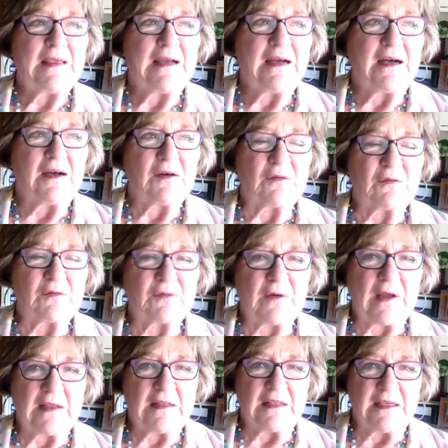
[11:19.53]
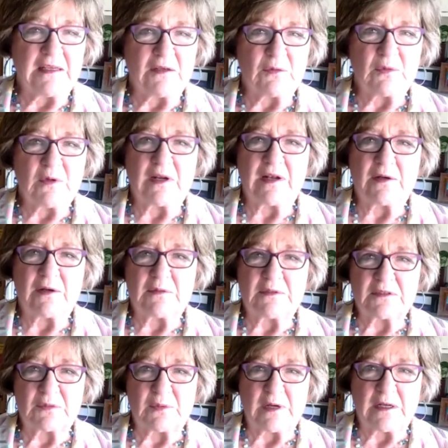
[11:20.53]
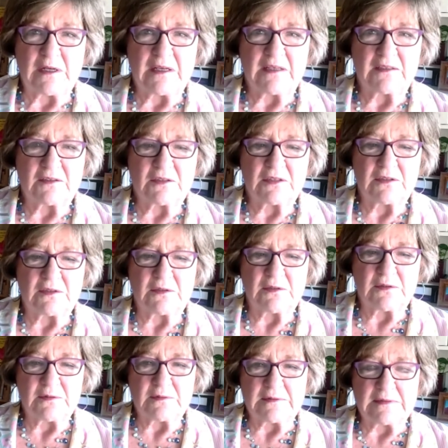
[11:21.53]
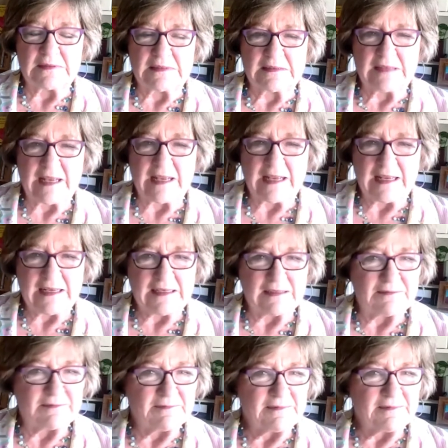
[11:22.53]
Uh, finally, when I was ready to say